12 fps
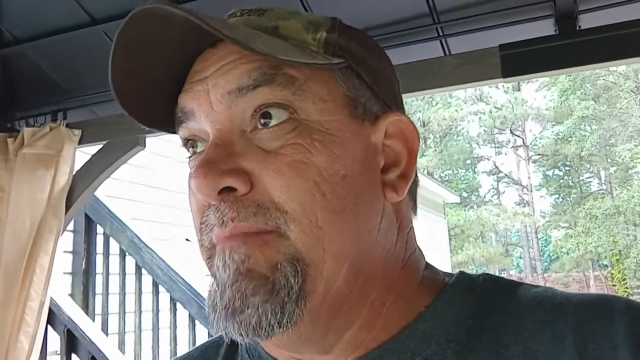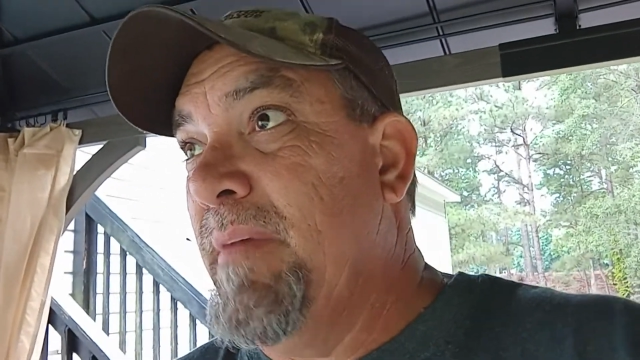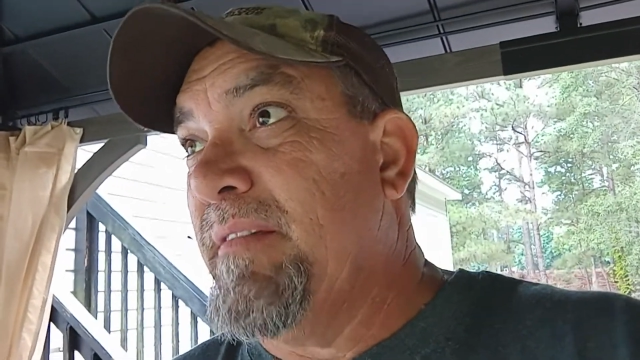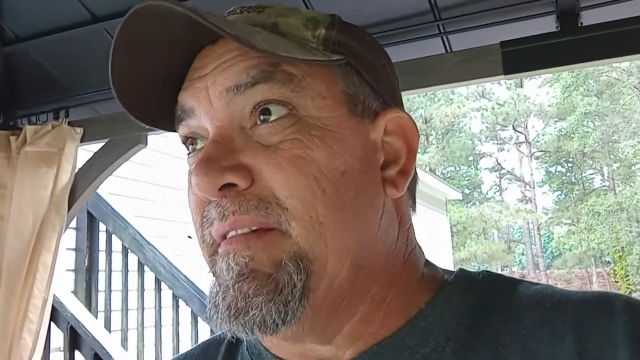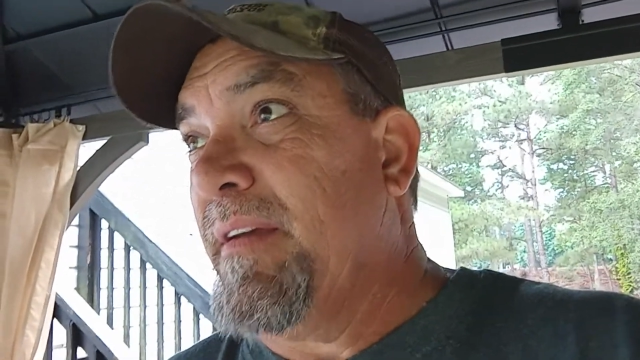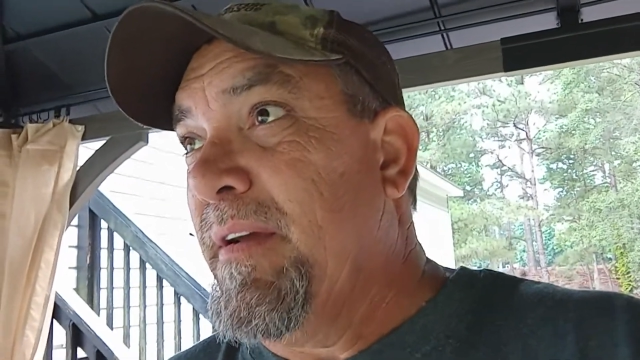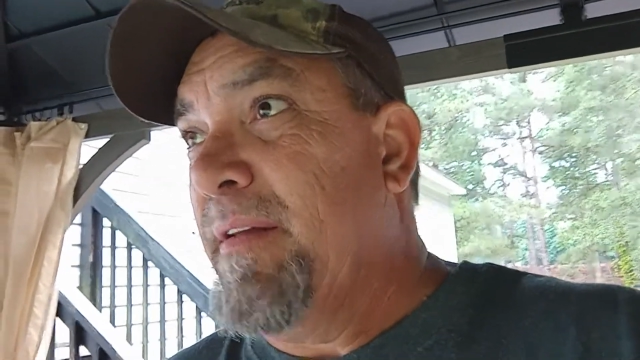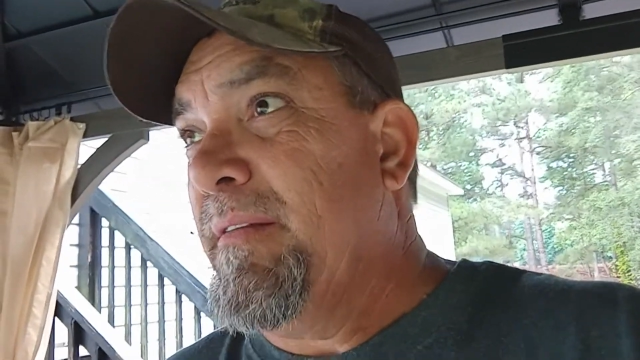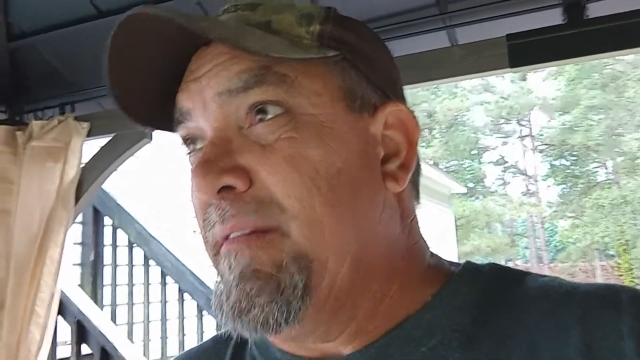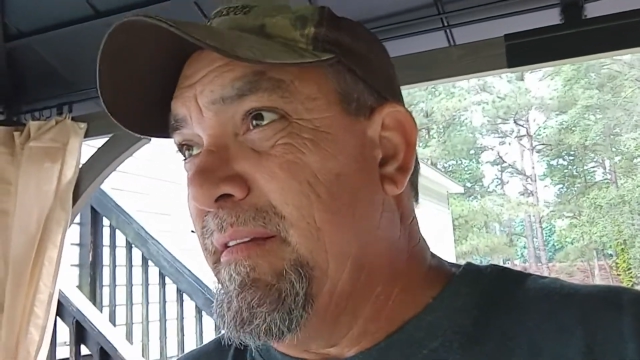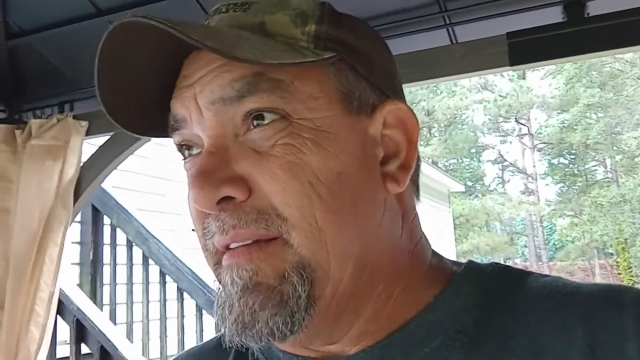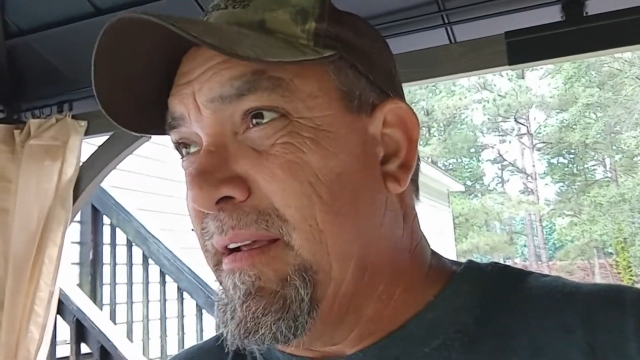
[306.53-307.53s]
it's a good
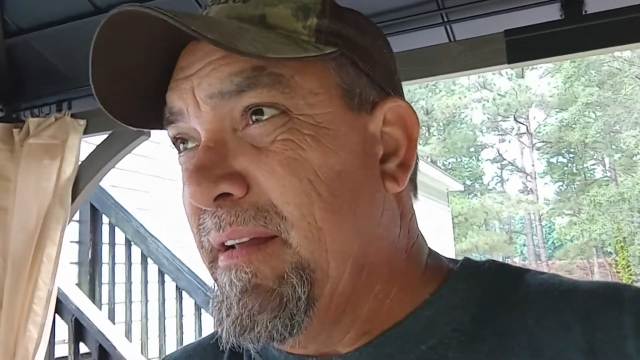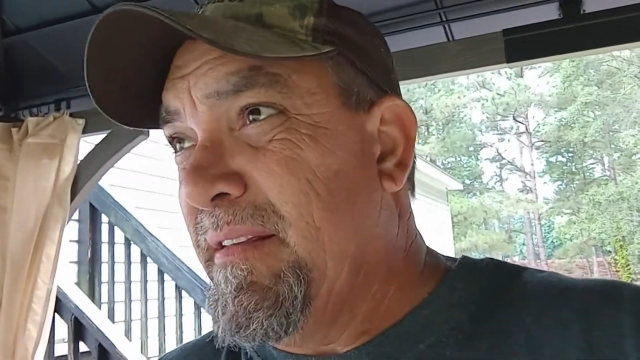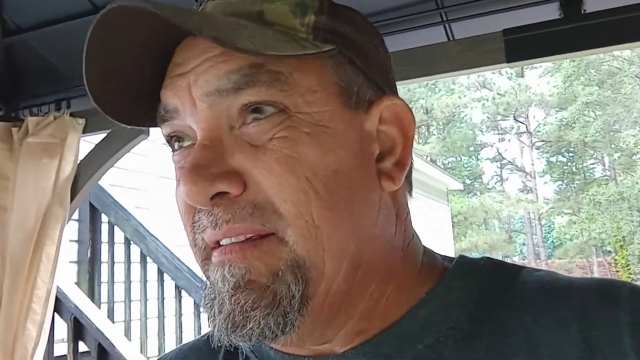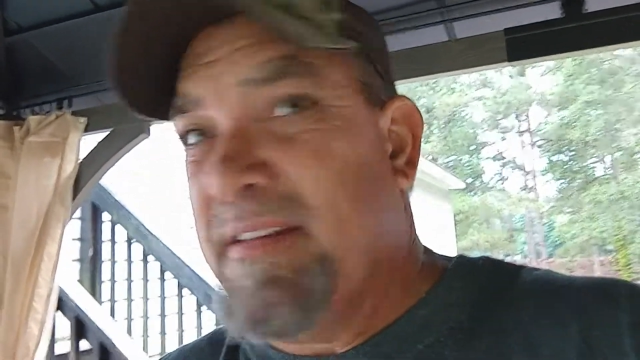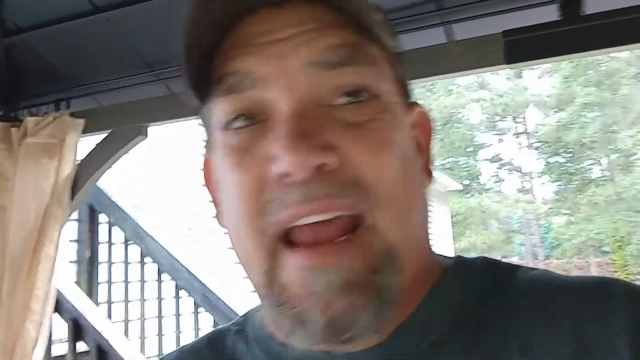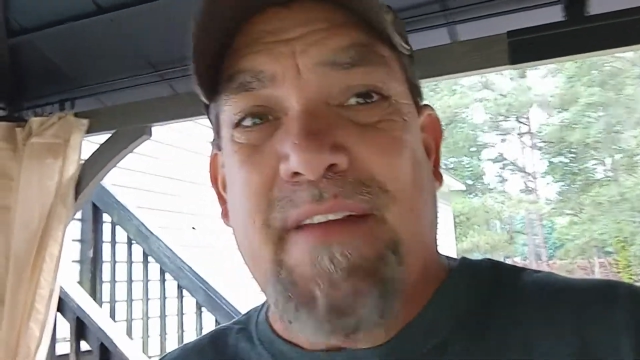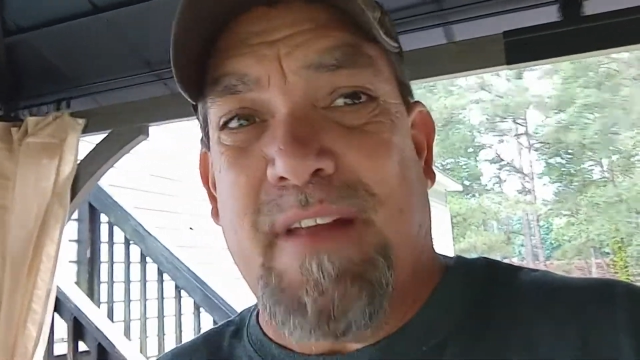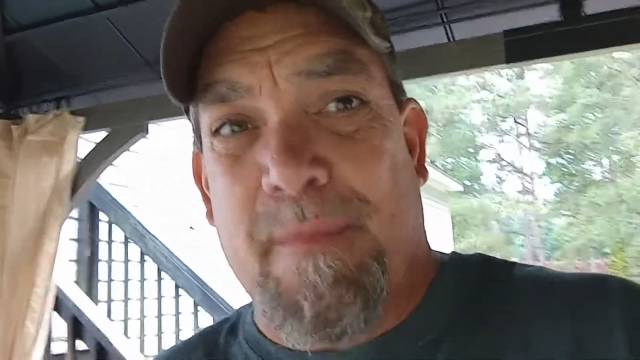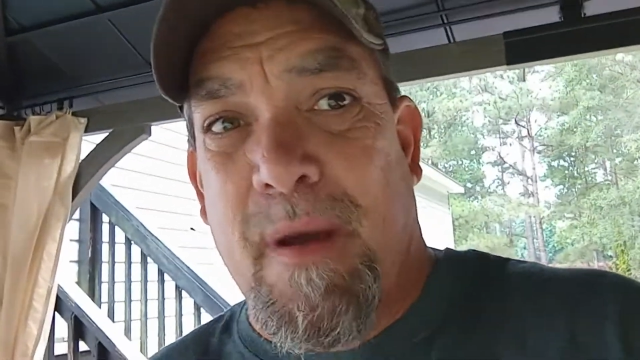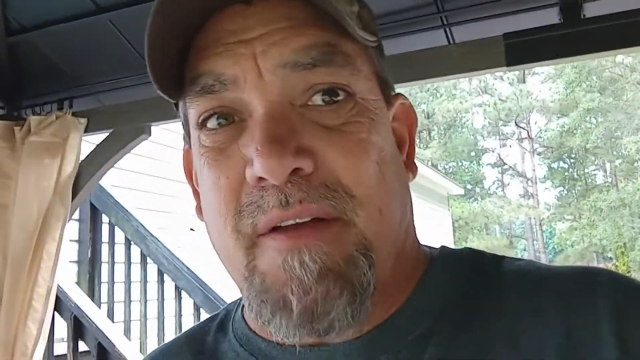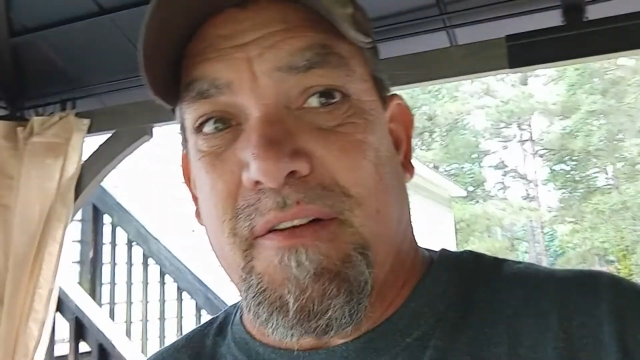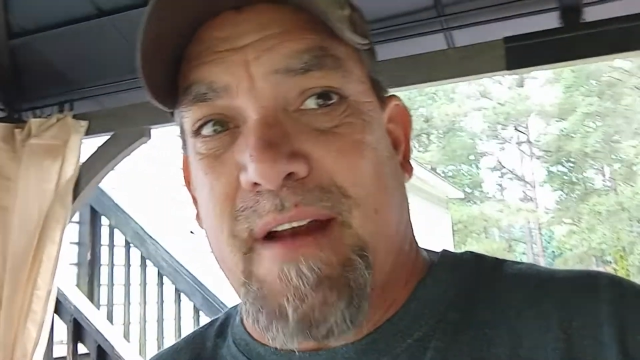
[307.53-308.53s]
it's a good safety
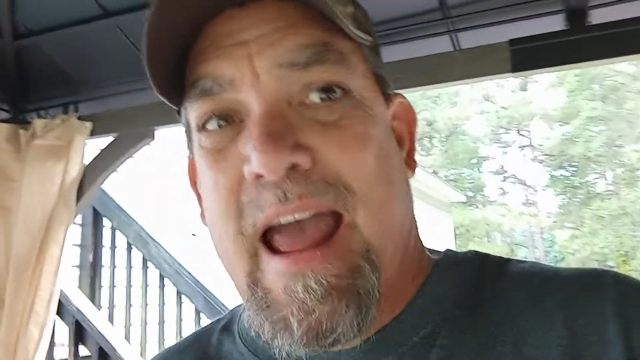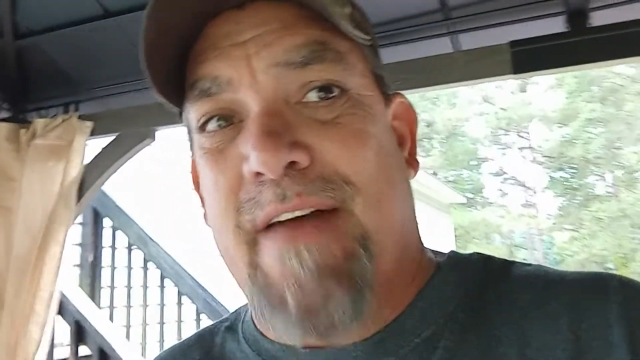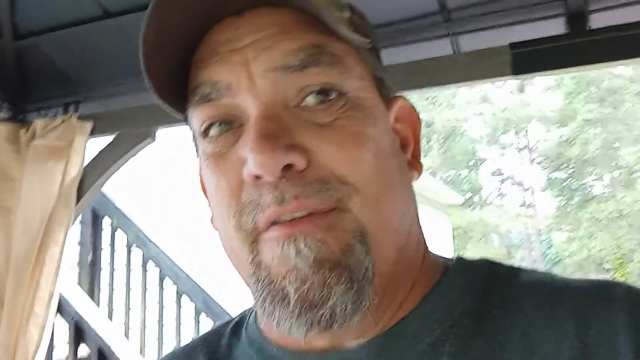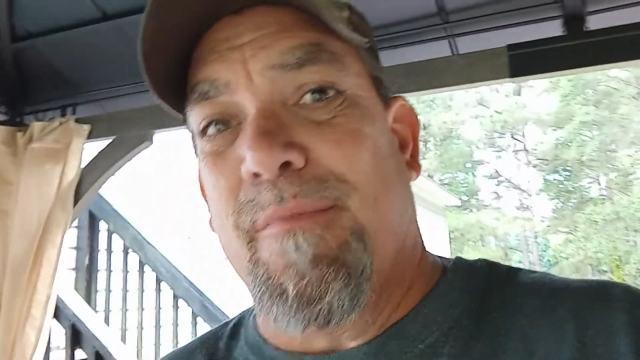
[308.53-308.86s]
measure to have